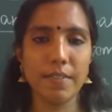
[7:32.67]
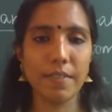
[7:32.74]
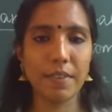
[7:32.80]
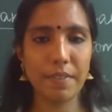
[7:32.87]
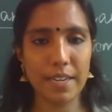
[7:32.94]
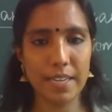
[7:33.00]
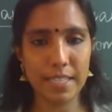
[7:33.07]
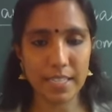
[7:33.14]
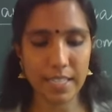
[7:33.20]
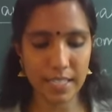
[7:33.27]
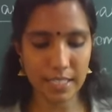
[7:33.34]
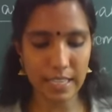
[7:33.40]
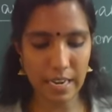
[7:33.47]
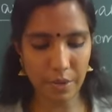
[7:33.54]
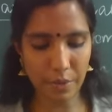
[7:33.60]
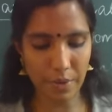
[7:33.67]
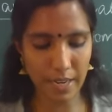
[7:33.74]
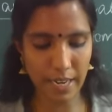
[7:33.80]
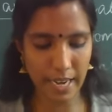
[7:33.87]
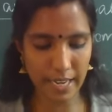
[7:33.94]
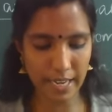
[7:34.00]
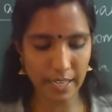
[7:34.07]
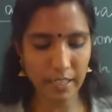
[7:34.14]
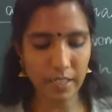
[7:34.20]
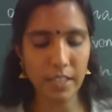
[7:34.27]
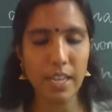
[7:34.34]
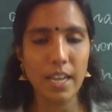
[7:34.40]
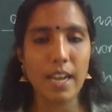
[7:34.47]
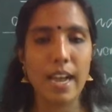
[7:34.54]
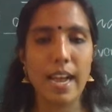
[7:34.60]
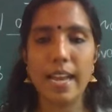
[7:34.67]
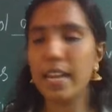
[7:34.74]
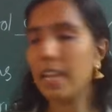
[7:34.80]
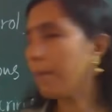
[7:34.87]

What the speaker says: We will discuss that one later. And